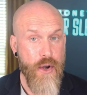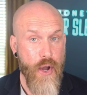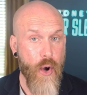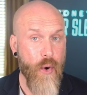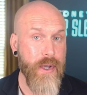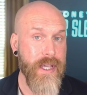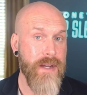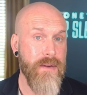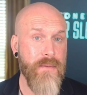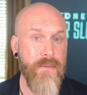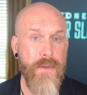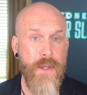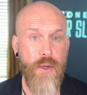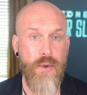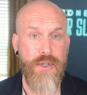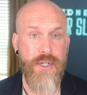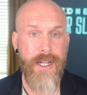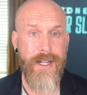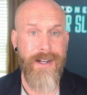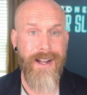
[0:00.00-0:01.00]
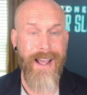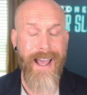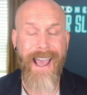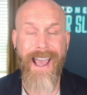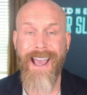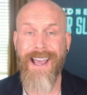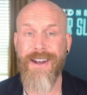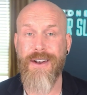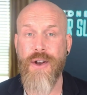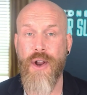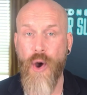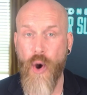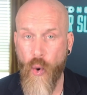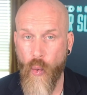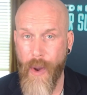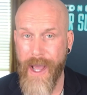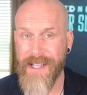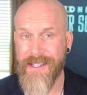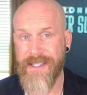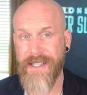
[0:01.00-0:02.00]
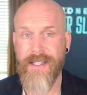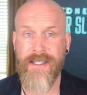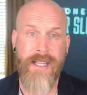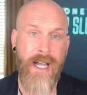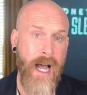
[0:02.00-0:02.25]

no confusion, and no wasted